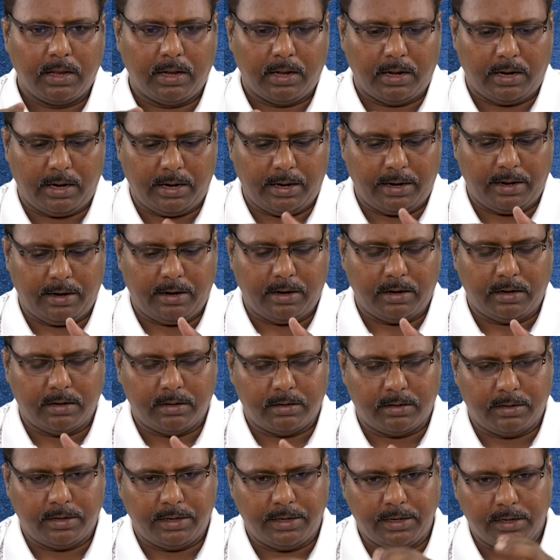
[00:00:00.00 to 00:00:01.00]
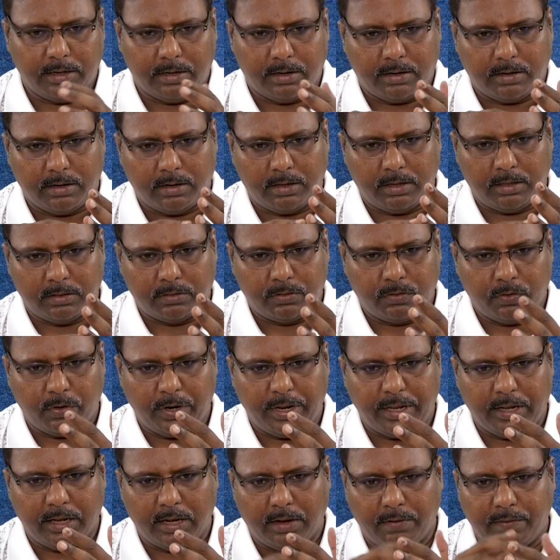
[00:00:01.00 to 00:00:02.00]
and here
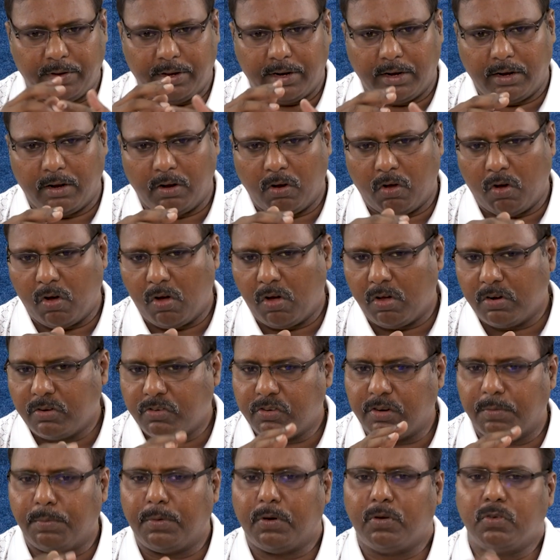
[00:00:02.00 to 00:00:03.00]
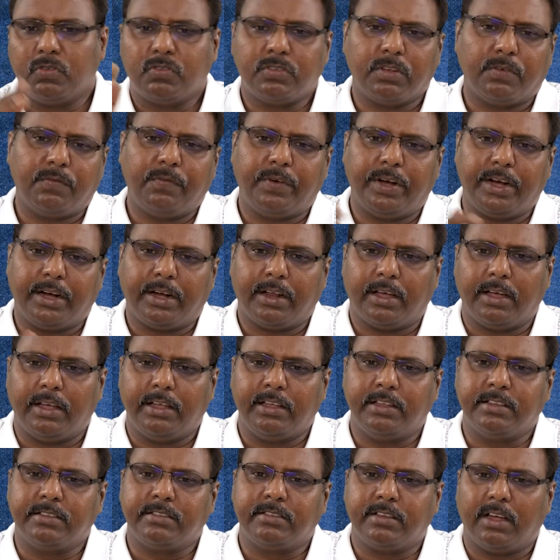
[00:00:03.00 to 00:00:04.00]
throwing away large amounts of data
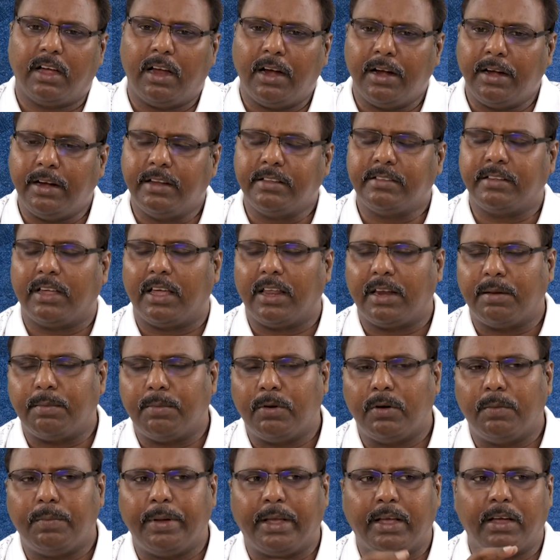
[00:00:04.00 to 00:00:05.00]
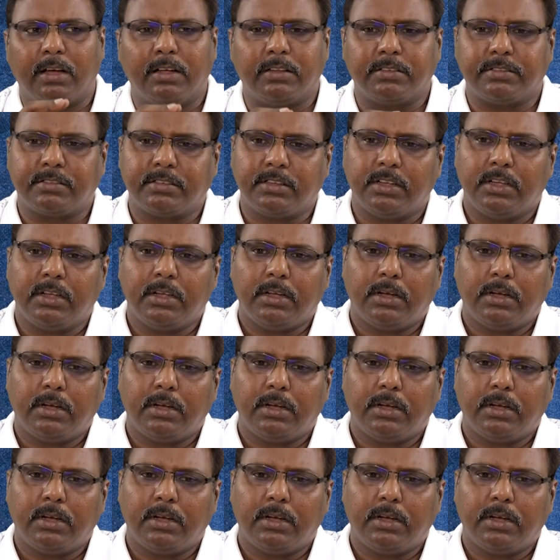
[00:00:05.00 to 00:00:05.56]
is undesirable because